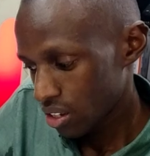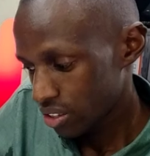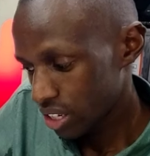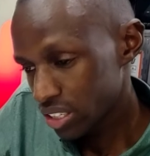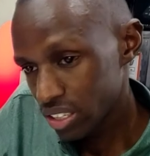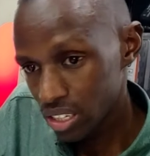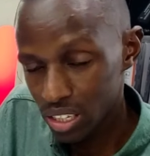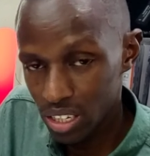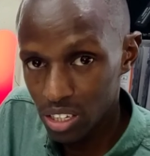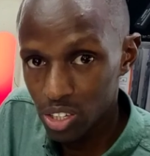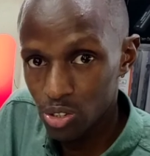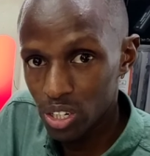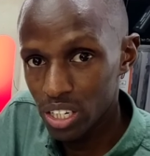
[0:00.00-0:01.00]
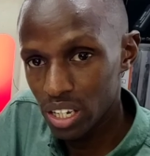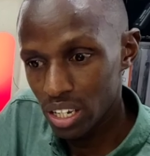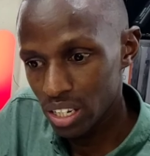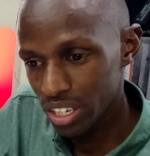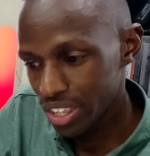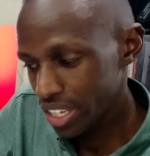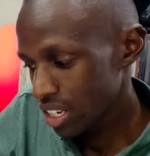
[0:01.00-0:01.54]
Just in case you need
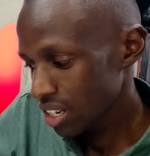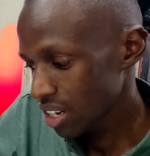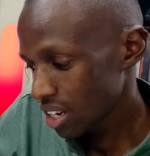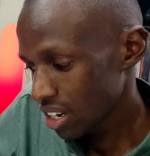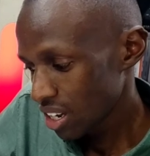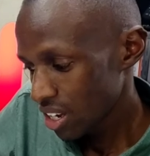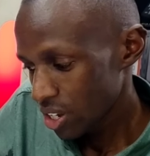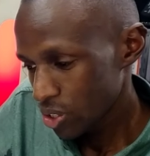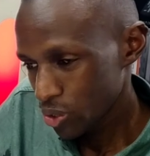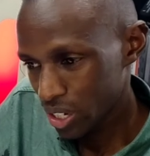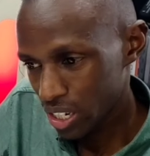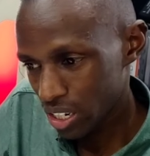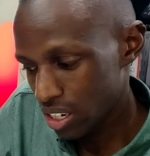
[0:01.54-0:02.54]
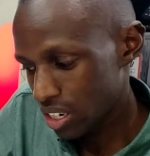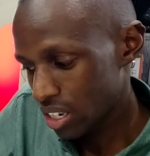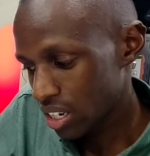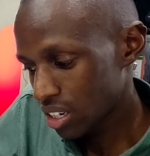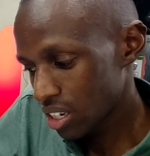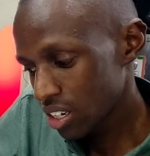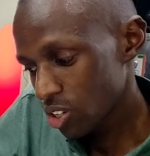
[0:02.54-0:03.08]
anything, you can
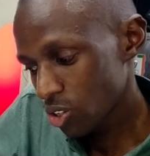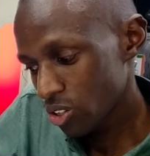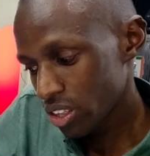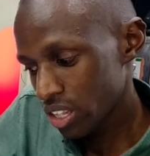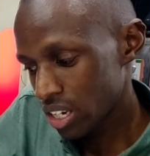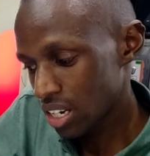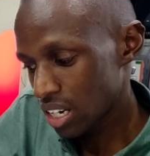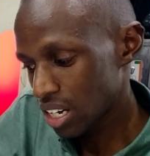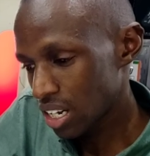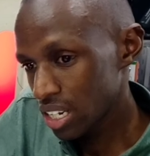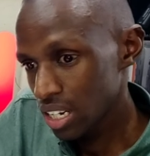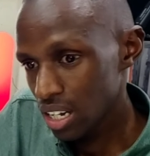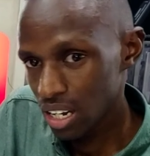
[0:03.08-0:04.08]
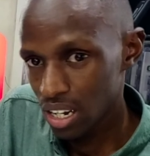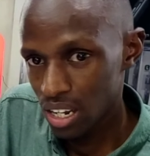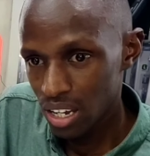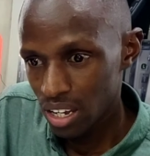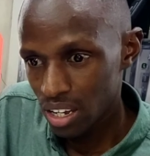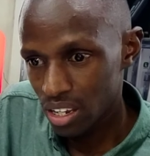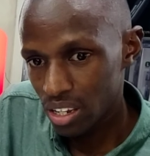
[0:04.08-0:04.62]
click on the link
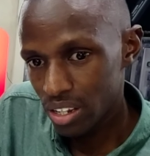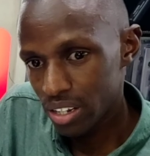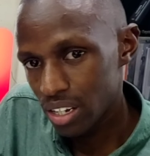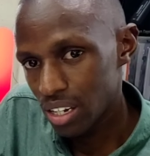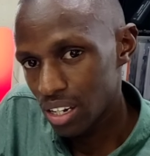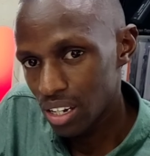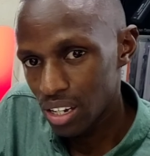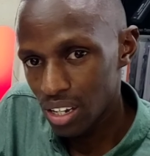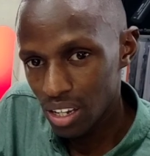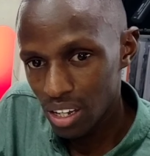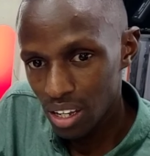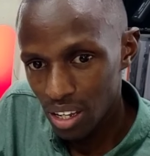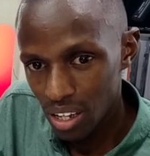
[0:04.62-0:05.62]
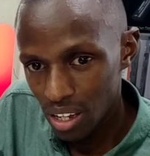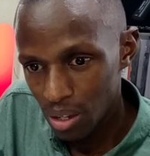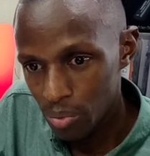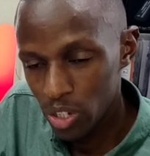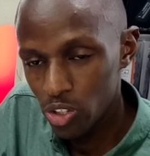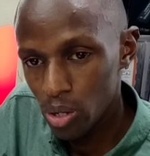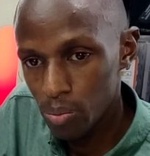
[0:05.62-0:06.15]
and
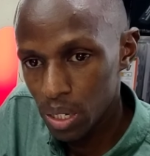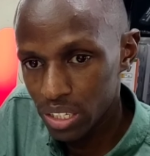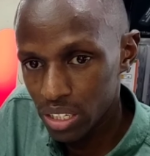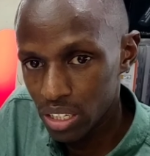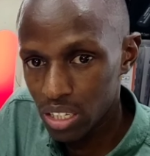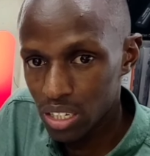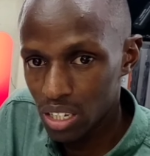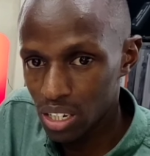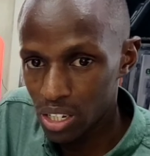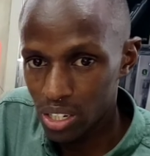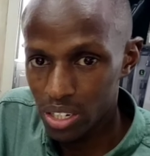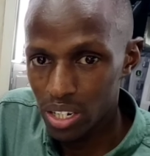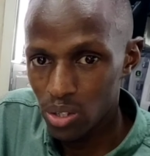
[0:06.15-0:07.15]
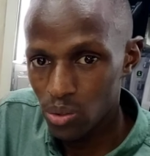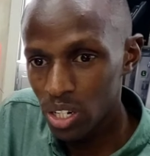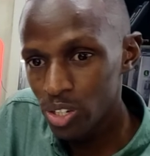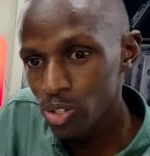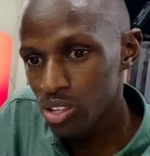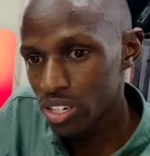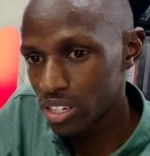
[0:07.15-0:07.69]
make your purchase, and we'll
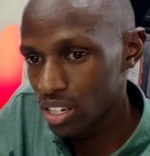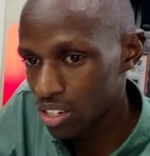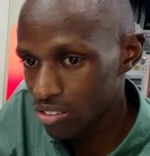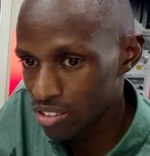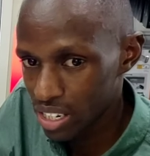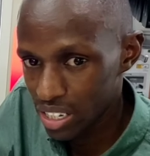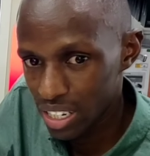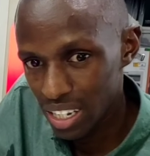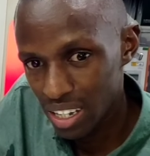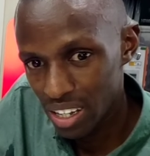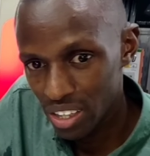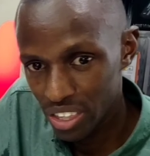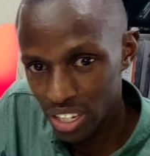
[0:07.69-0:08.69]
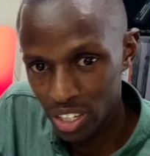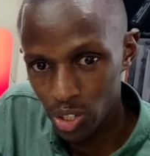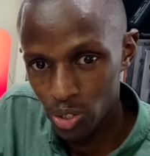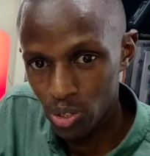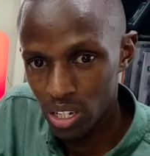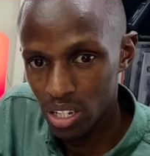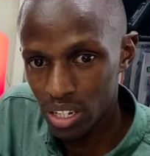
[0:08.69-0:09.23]
do the delivery. Thank
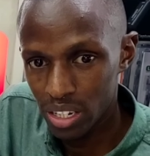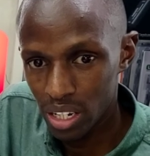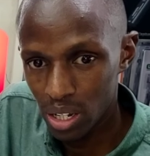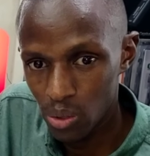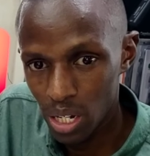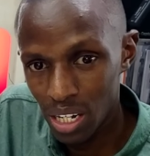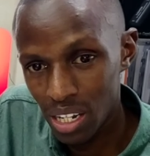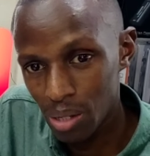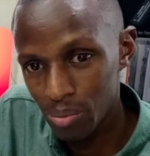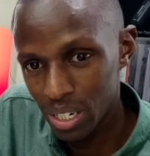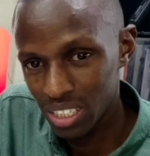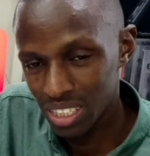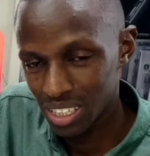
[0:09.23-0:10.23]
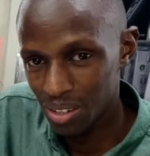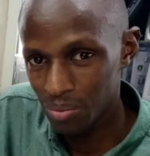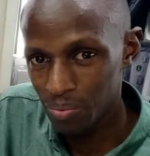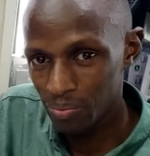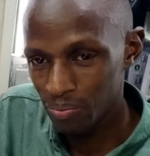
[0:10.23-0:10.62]
you, and welcome next time.